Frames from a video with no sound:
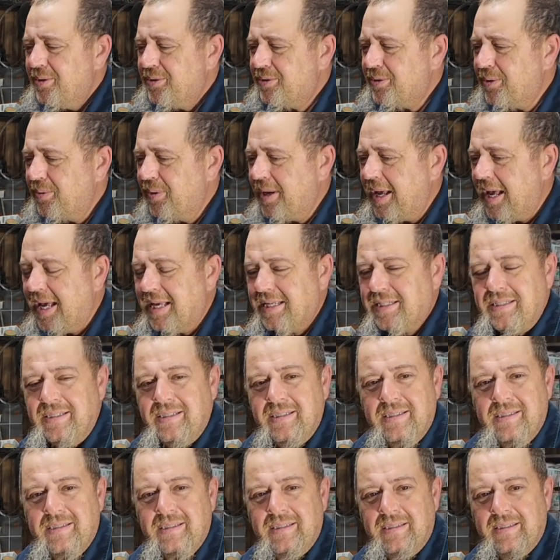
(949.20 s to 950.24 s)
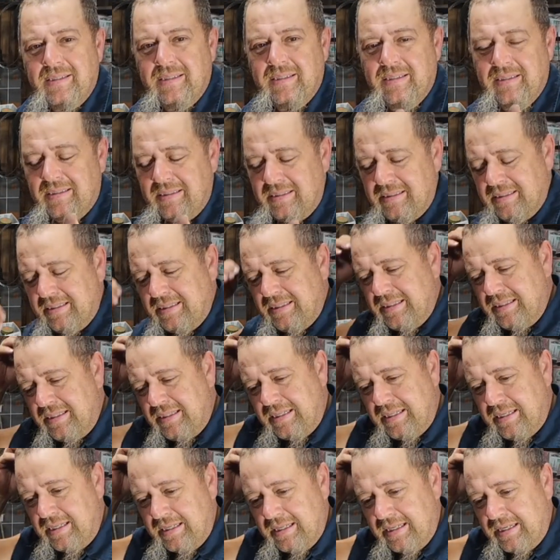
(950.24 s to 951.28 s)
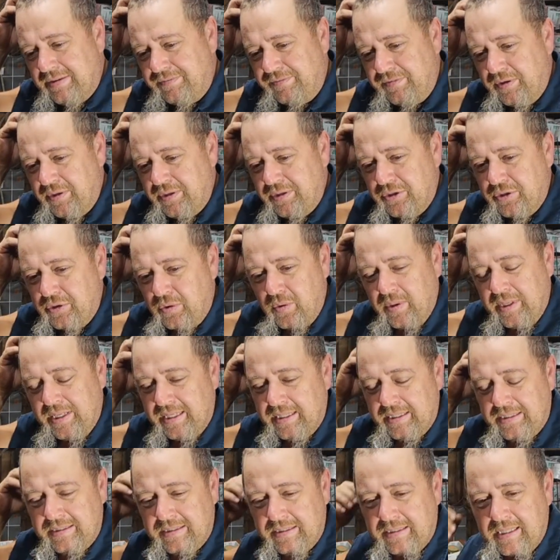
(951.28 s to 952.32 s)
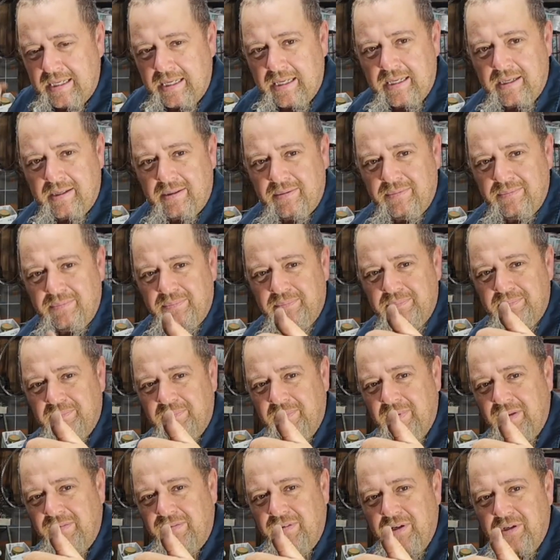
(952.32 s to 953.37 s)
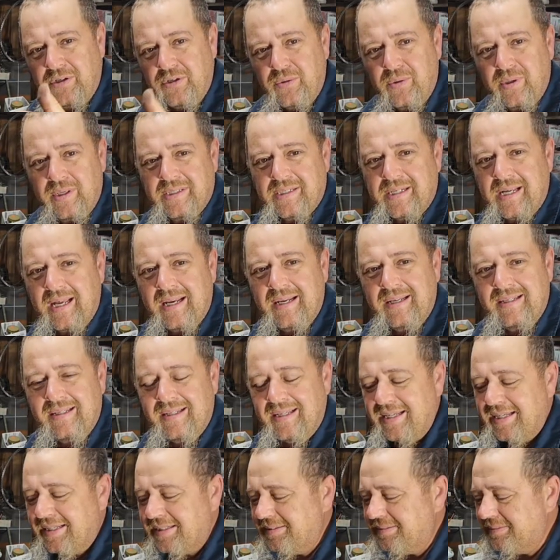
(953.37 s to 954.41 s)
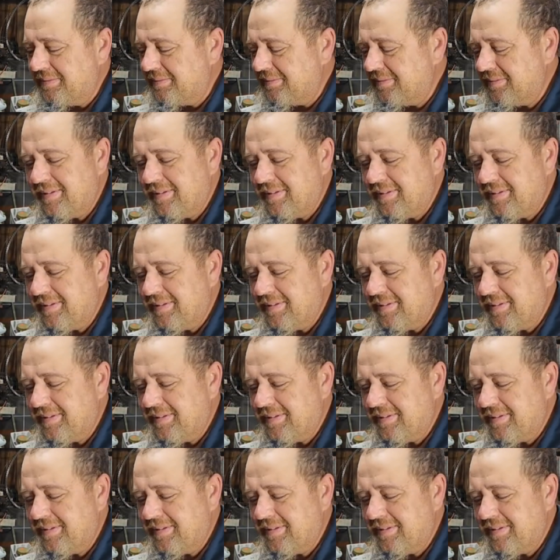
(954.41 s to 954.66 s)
So guys, if you enjoyed it, if you enjoy this kind of thing,